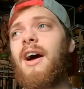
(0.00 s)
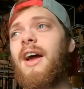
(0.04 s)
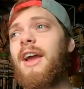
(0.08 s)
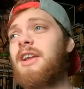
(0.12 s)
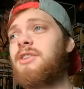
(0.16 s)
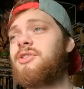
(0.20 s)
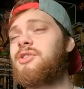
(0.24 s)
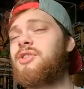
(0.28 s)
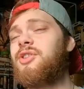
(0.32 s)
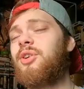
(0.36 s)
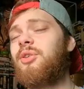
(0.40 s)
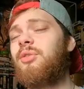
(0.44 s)

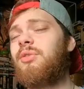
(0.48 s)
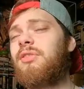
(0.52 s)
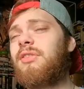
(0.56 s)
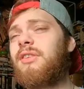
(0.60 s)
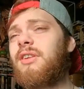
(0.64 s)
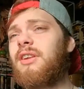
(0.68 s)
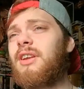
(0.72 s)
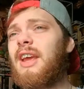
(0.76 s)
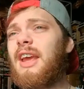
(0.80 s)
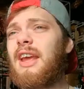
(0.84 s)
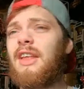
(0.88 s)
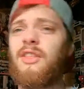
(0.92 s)

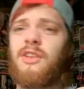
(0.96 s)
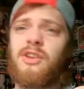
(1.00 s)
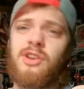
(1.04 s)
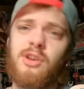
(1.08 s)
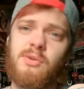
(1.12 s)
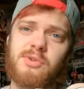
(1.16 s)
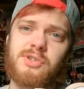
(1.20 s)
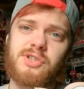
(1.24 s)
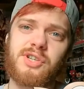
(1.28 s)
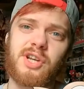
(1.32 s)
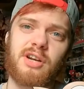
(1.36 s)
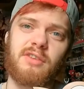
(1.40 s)
Introduced in the
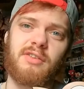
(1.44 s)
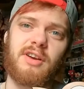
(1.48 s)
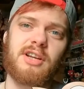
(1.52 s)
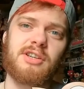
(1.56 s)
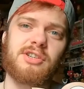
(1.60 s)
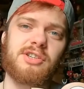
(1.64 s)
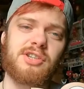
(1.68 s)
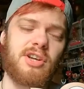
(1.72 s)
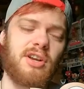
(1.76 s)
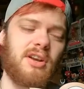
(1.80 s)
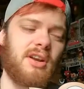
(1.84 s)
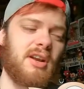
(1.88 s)
newest
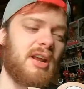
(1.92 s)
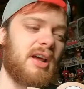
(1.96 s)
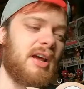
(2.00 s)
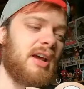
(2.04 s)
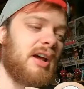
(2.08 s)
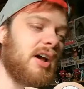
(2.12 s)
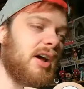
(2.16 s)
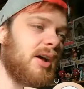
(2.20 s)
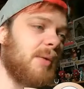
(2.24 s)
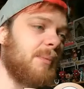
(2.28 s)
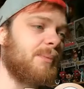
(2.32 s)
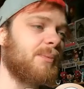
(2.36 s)
generation,
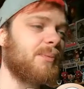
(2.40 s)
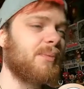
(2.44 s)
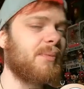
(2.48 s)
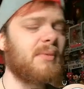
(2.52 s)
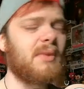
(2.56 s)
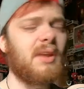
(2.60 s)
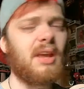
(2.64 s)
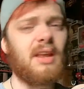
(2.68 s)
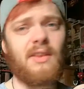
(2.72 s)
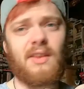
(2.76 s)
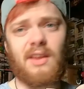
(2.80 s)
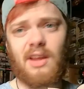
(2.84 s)

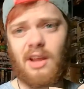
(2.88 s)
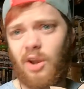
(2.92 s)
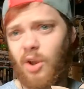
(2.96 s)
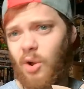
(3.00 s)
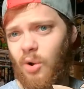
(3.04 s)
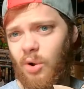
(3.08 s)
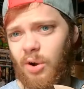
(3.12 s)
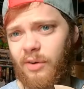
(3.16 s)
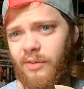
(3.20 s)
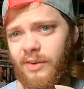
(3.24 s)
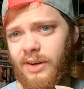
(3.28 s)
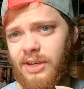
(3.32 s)
in the
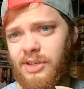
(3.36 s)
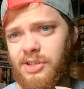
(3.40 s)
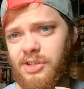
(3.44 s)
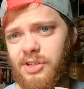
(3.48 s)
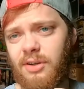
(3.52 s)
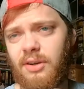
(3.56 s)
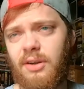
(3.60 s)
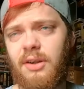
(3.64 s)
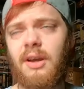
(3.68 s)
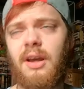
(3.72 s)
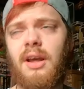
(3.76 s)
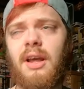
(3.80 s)
Alola
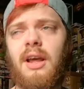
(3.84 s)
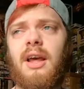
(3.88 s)
region.